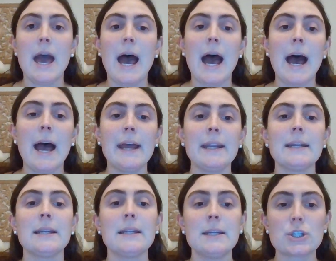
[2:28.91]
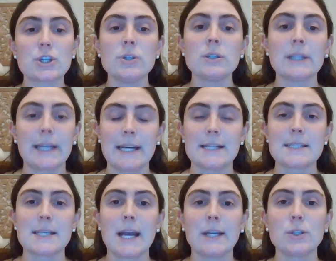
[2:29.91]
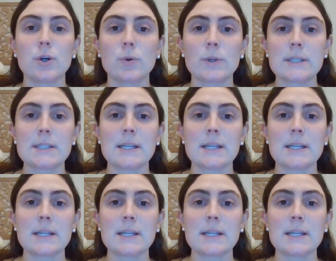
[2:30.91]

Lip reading: At an initial glance, I noticed